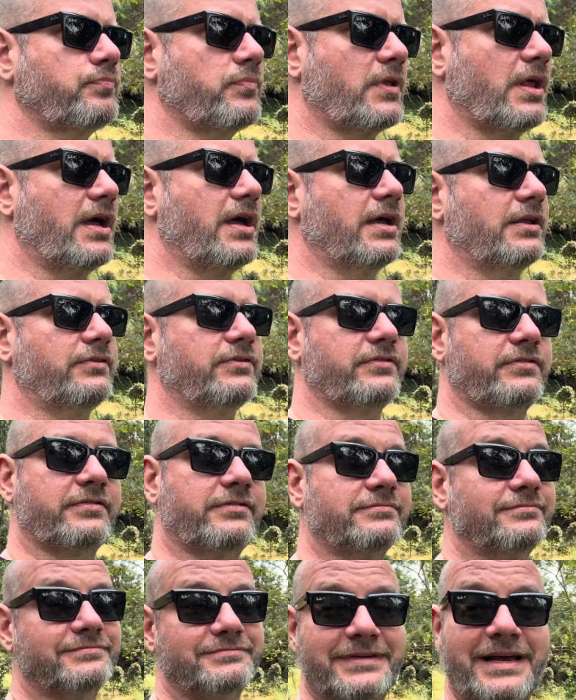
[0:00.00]
And
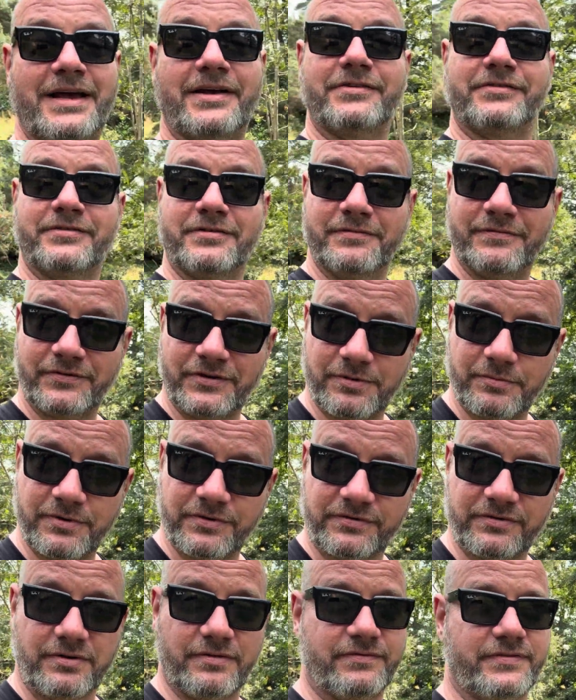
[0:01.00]
as
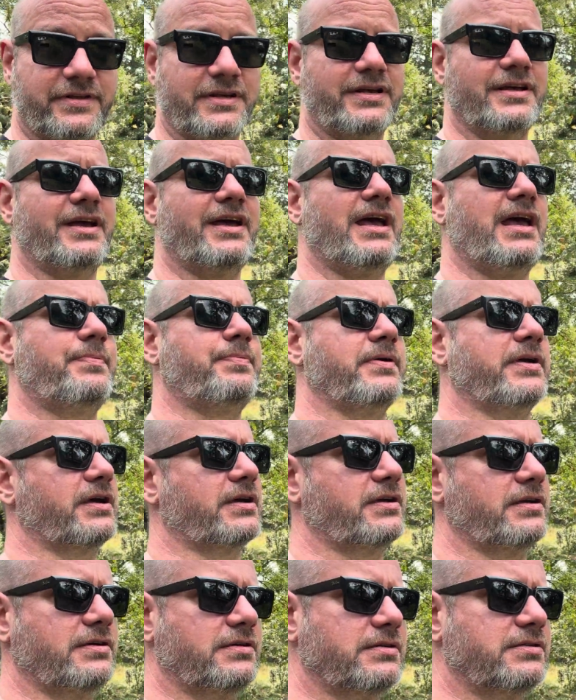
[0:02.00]
viewers of the
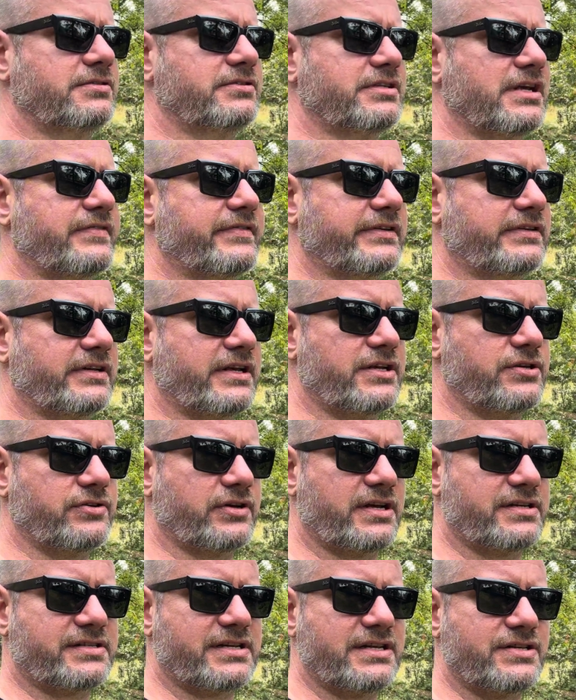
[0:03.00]
epic David Lean
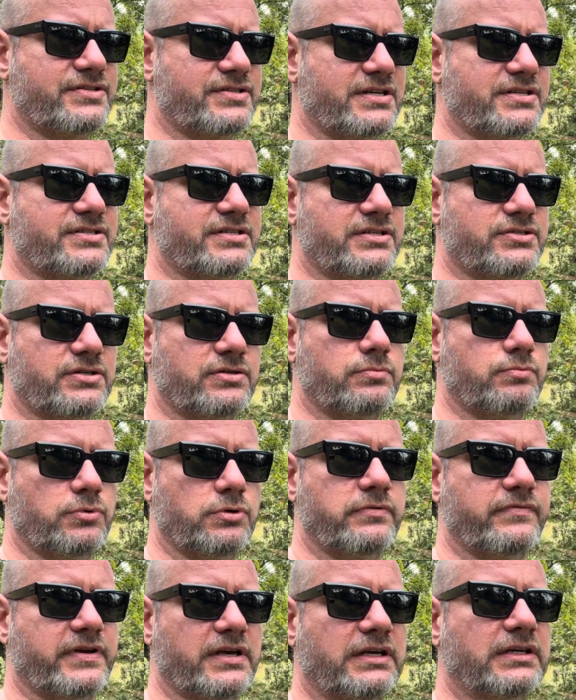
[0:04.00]
1962
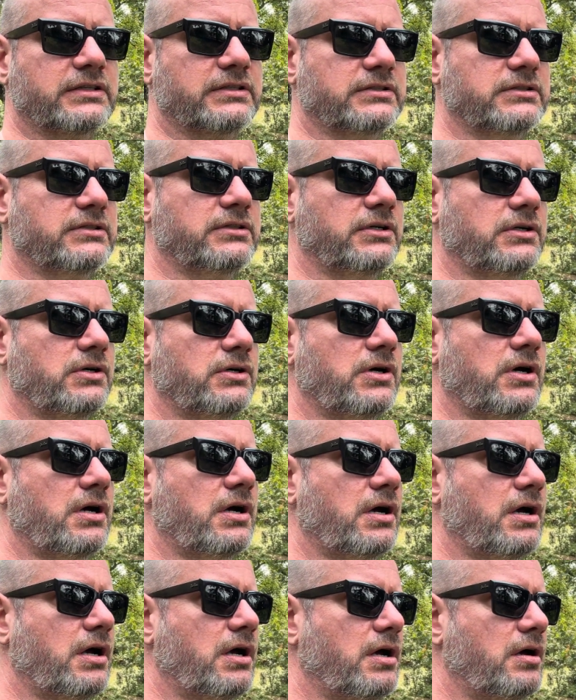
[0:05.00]
movie
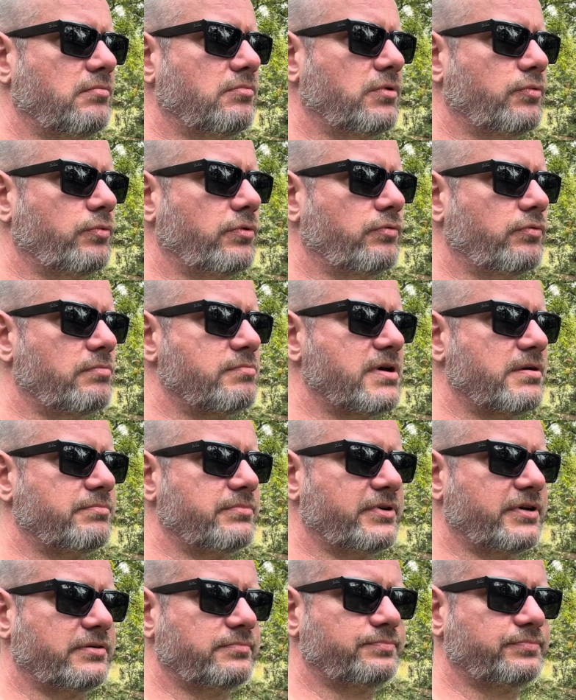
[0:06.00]
will
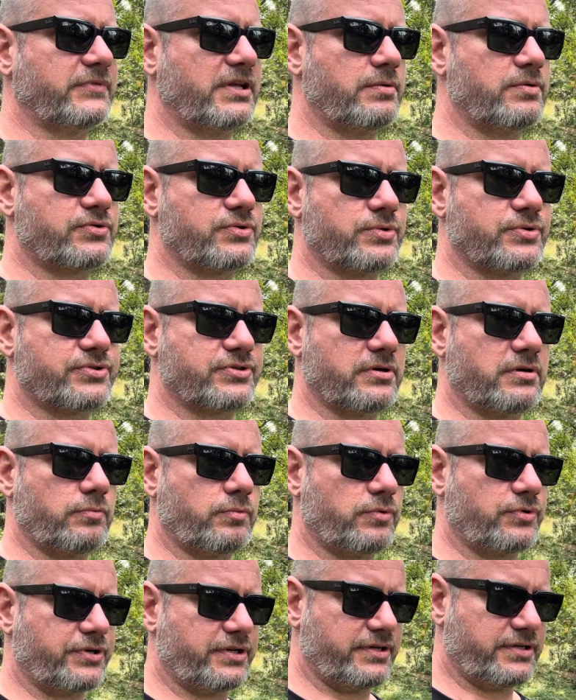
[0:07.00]
remember, he was also
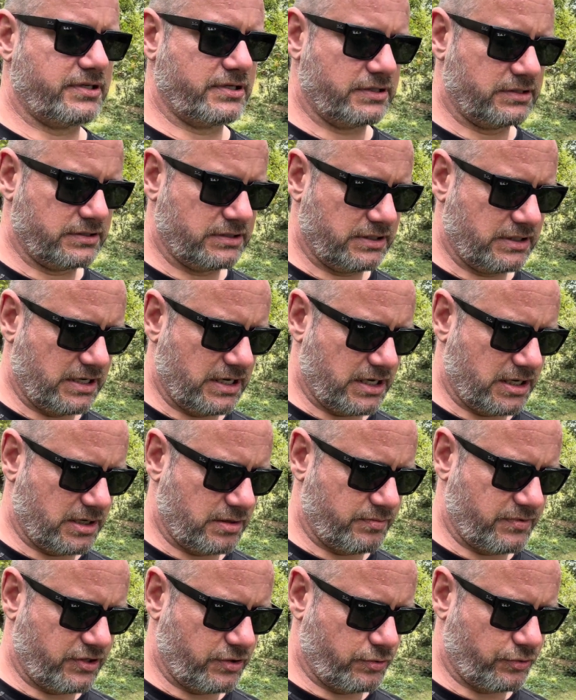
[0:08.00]
awarded
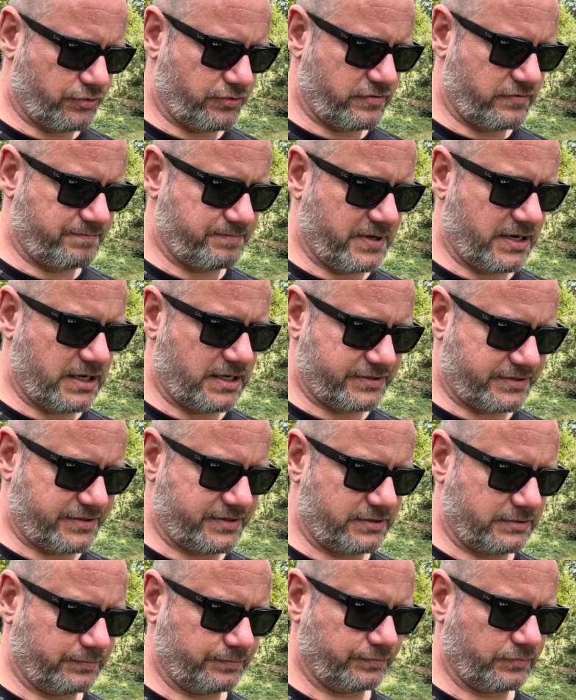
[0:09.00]
the Order of Bath
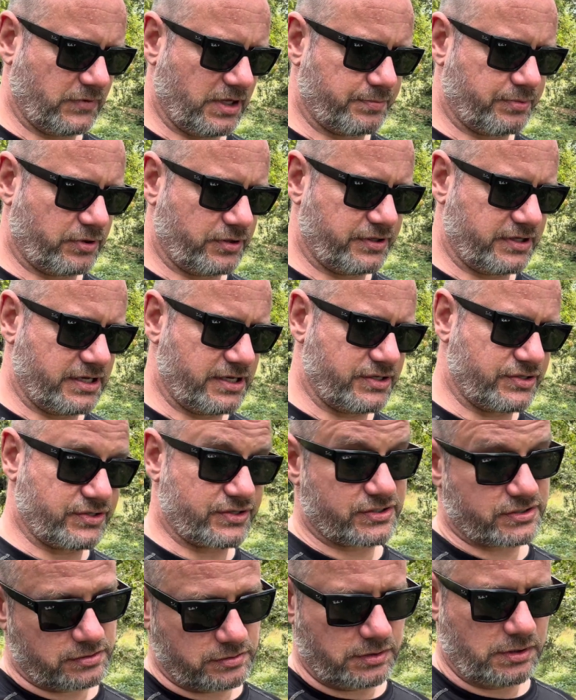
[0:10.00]
upon
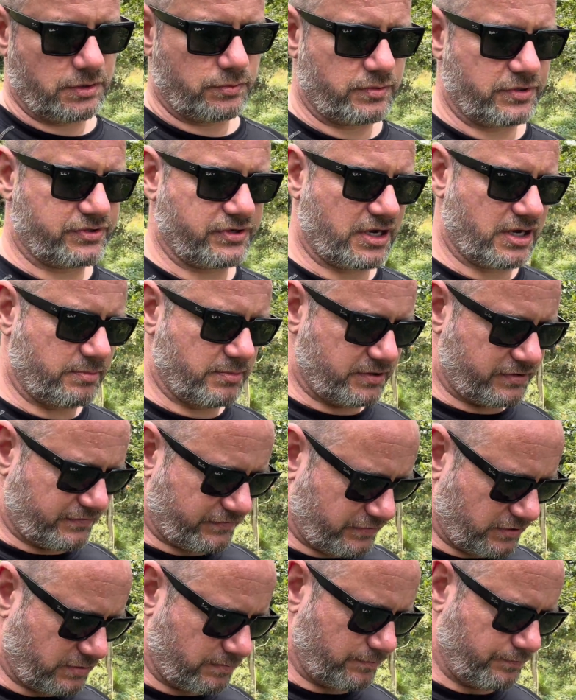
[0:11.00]
his retirement
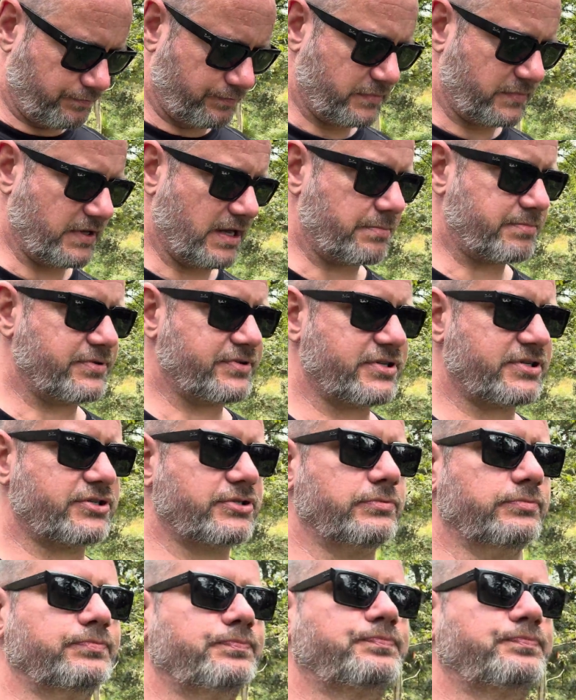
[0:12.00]
from that position.